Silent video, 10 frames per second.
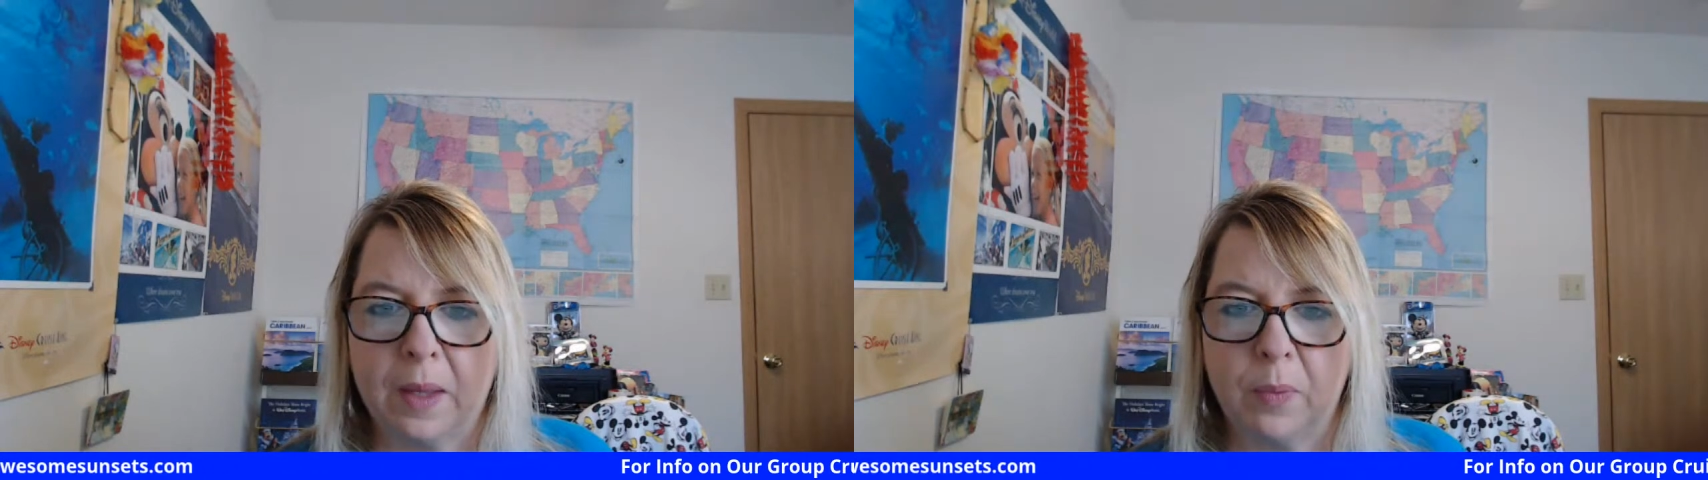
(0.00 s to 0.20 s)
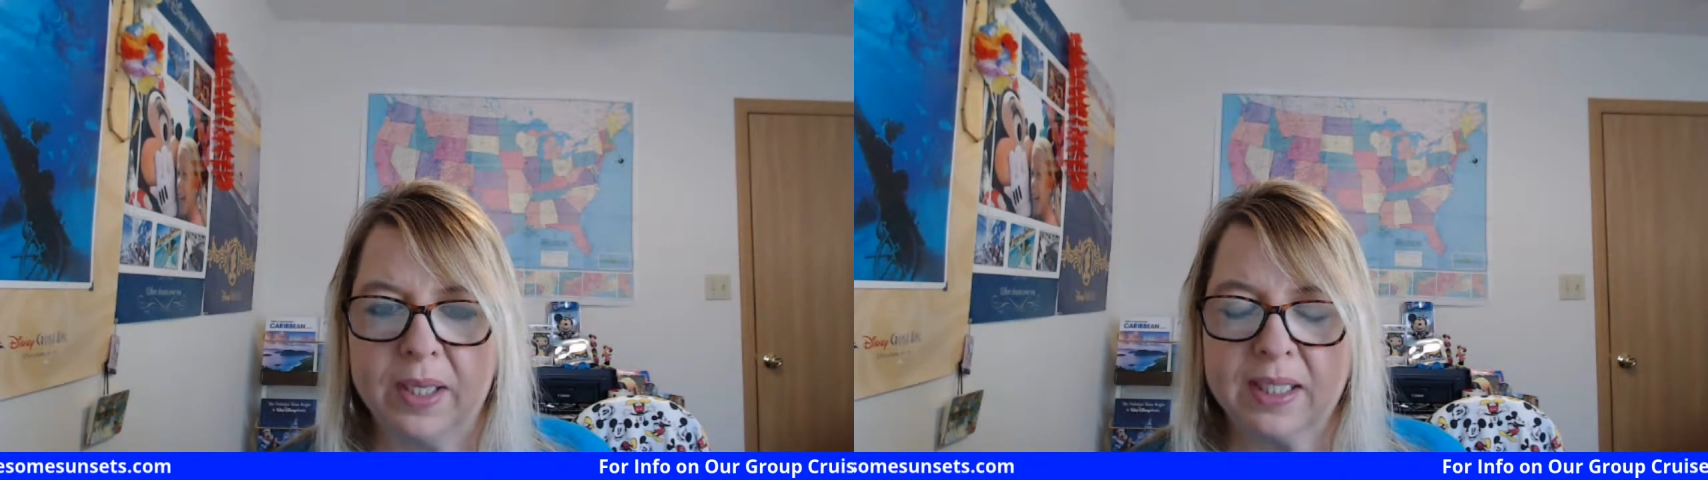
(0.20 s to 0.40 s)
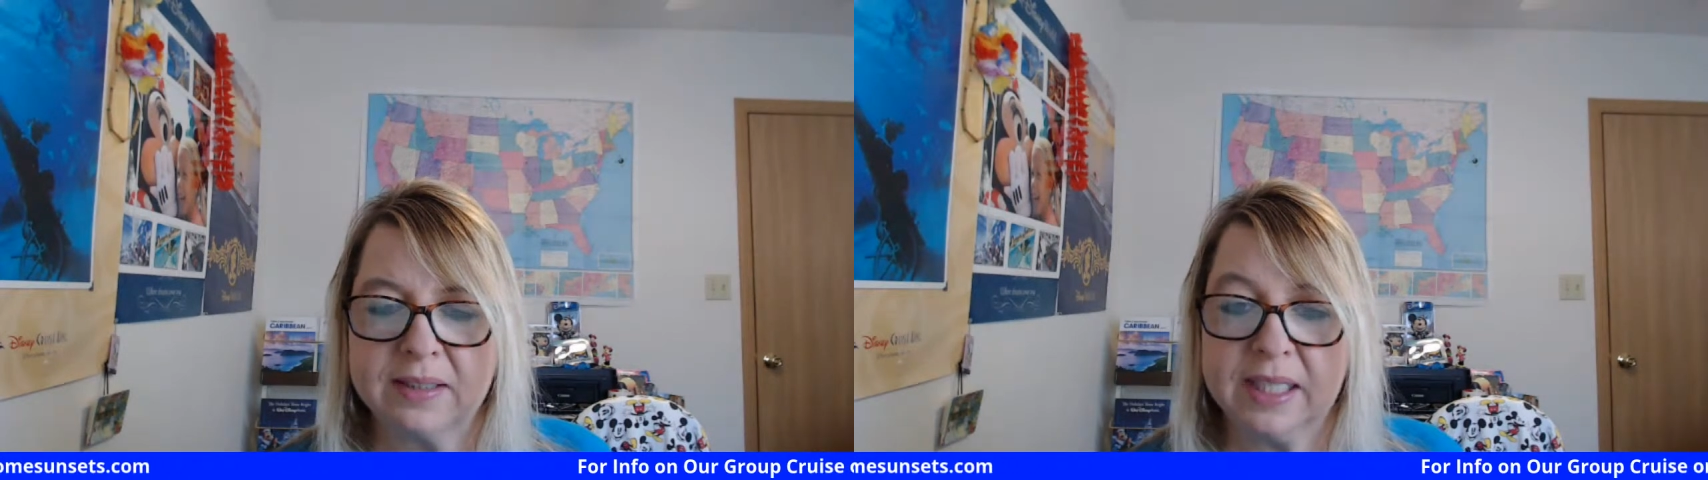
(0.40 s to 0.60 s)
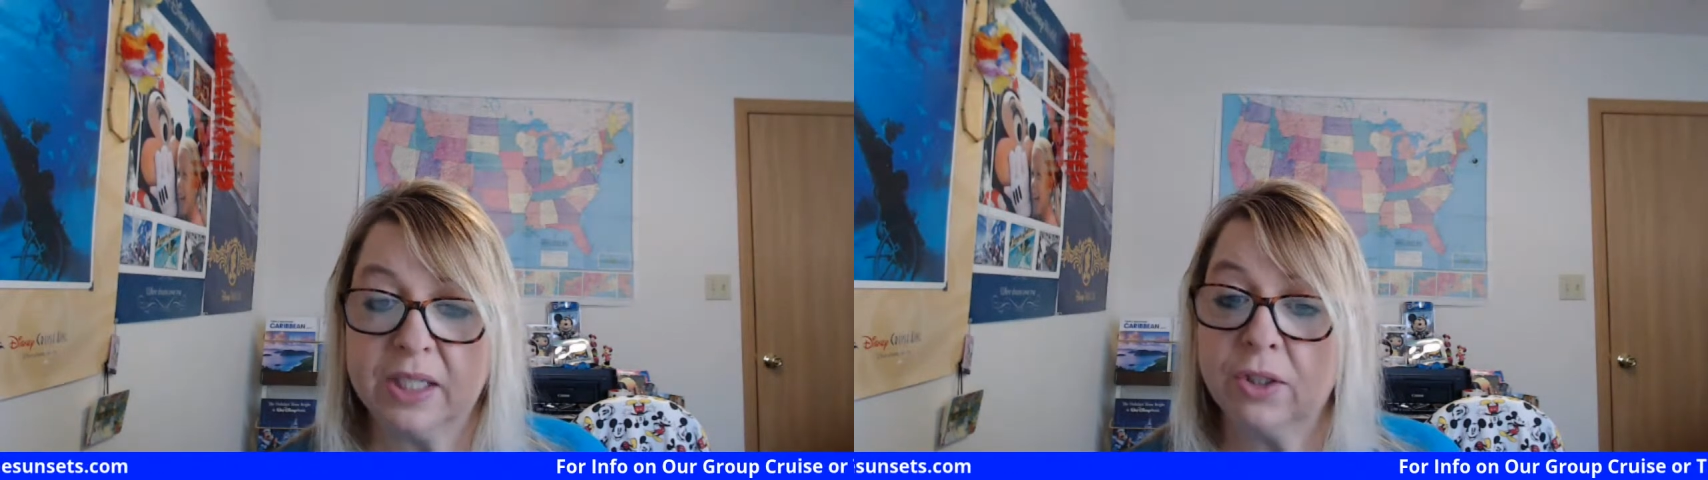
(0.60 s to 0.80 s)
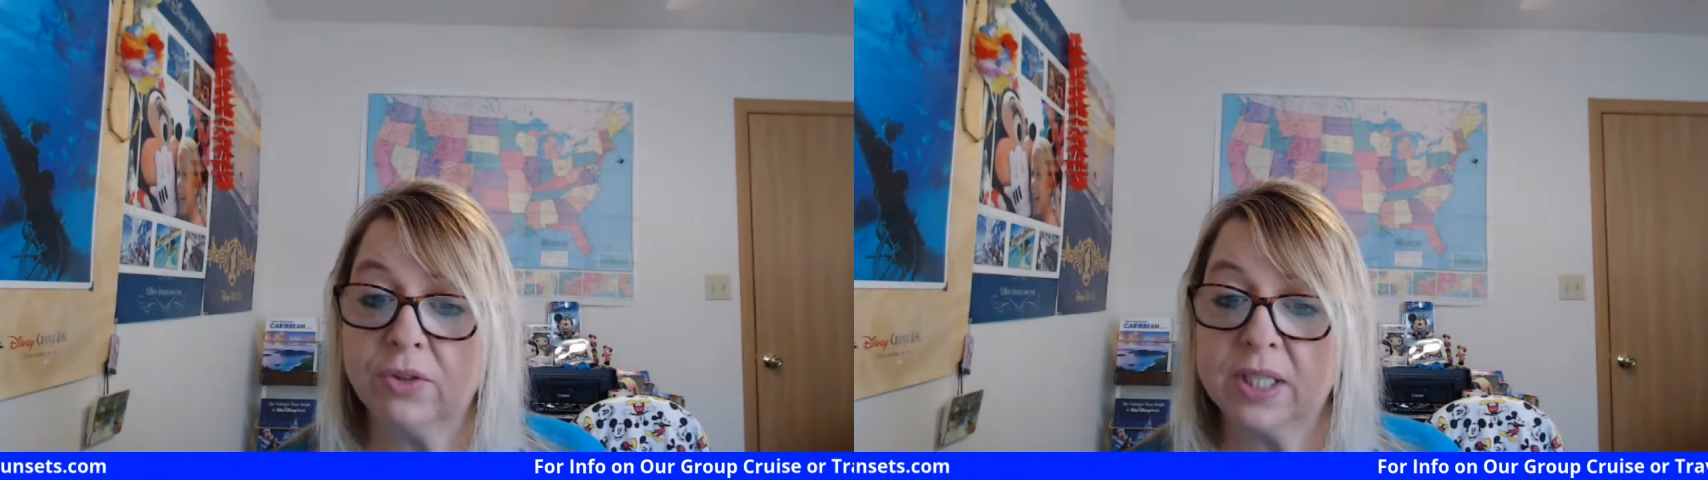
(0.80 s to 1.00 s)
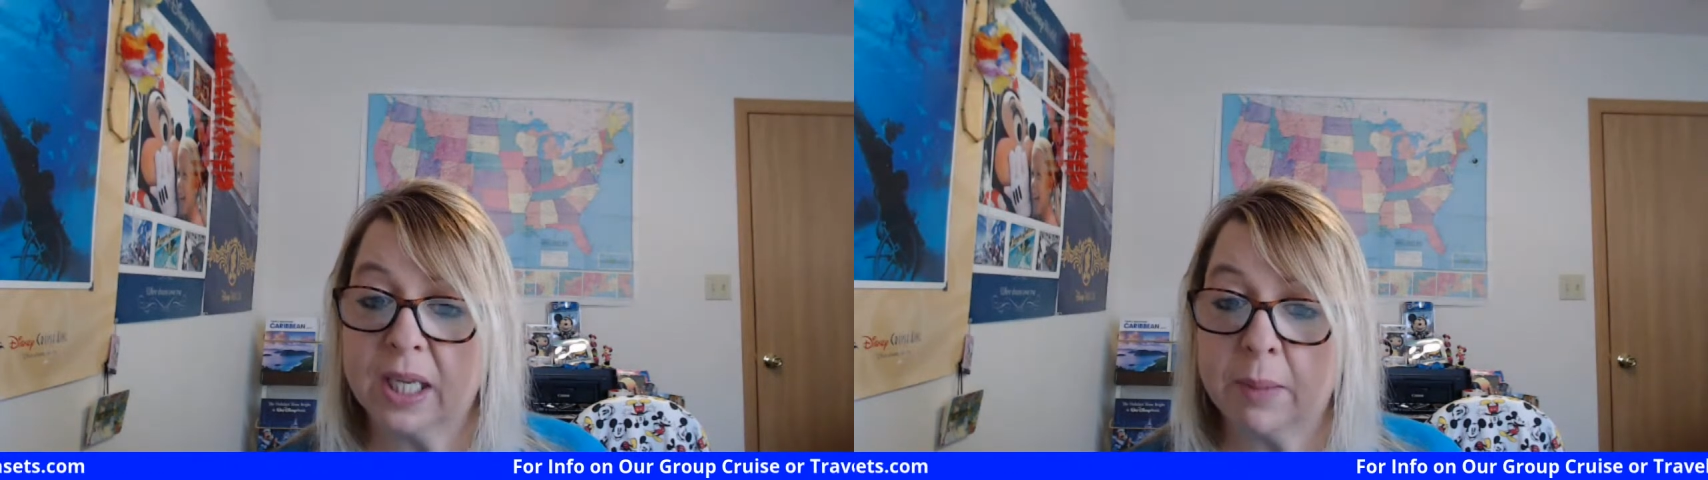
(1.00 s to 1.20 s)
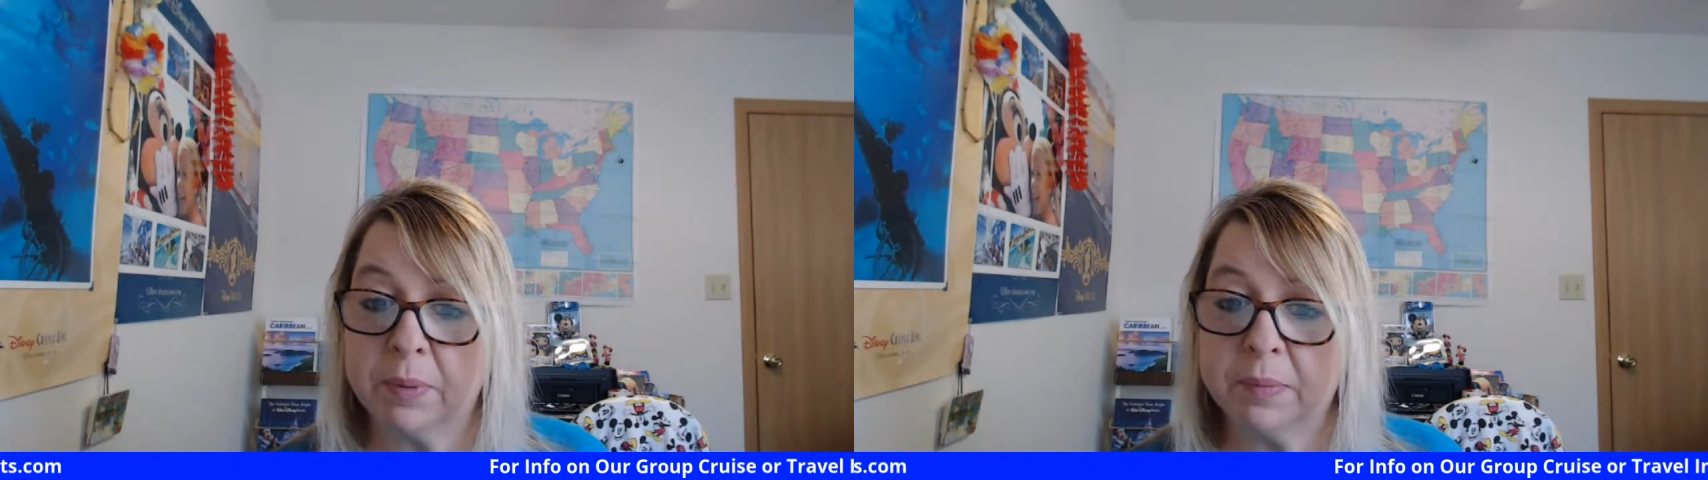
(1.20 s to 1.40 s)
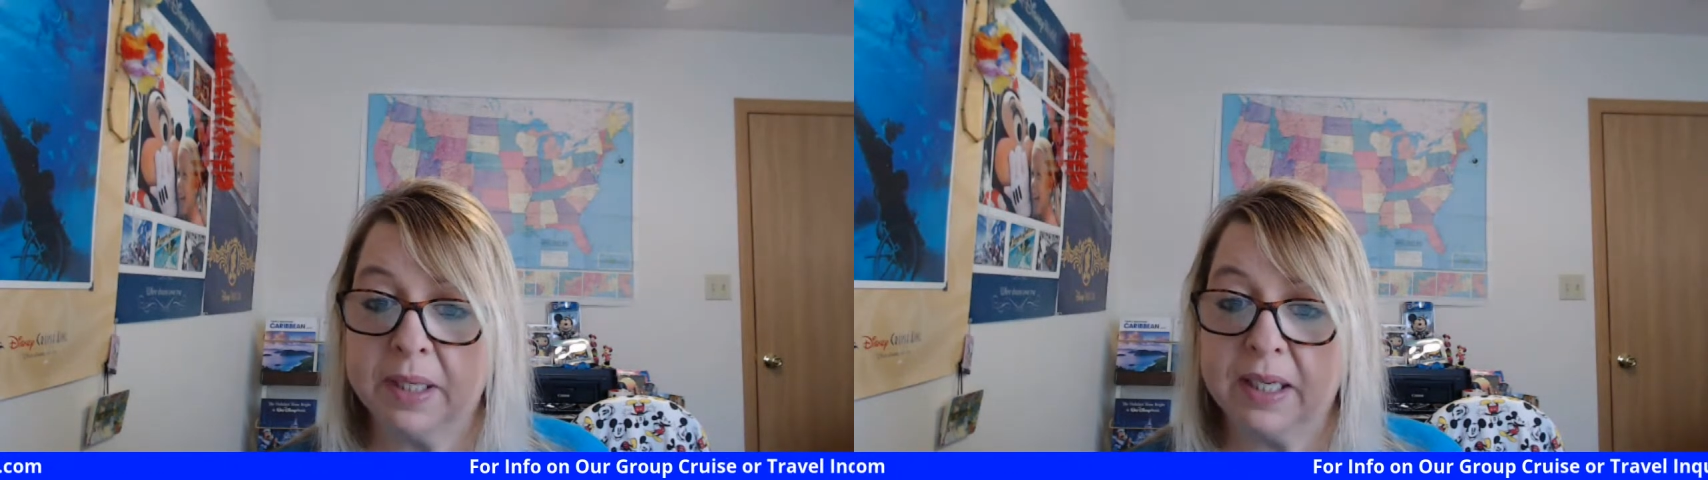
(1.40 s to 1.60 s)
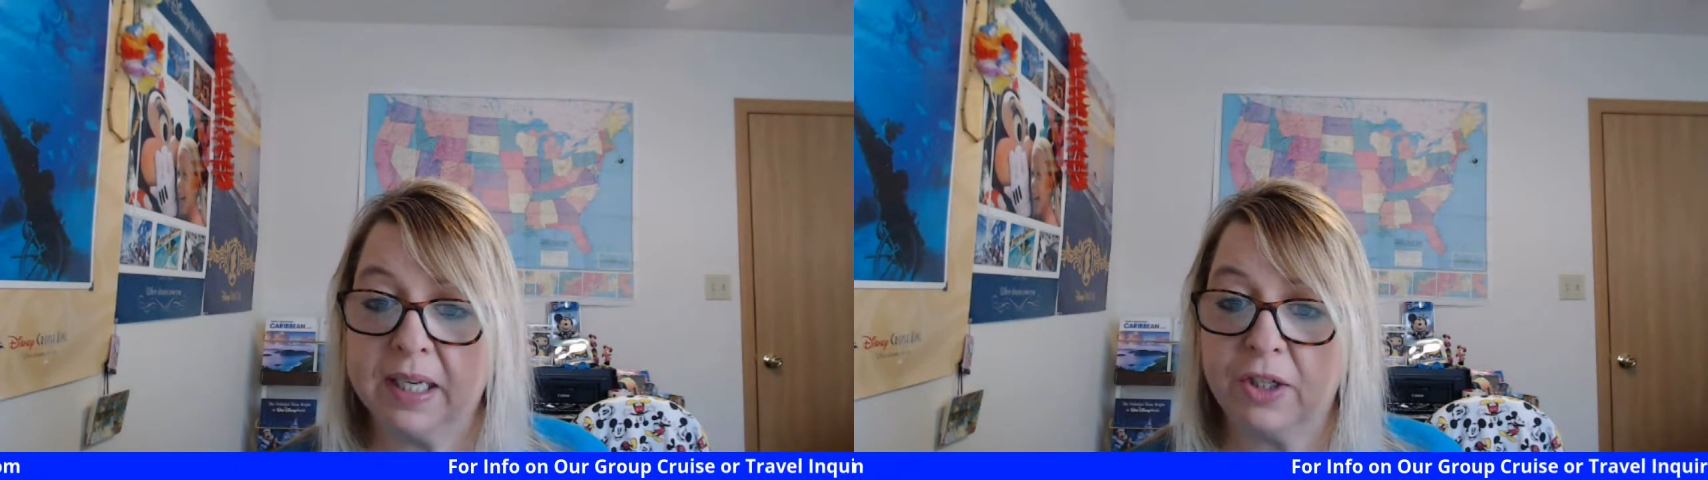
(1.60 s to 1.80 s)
we continue to implement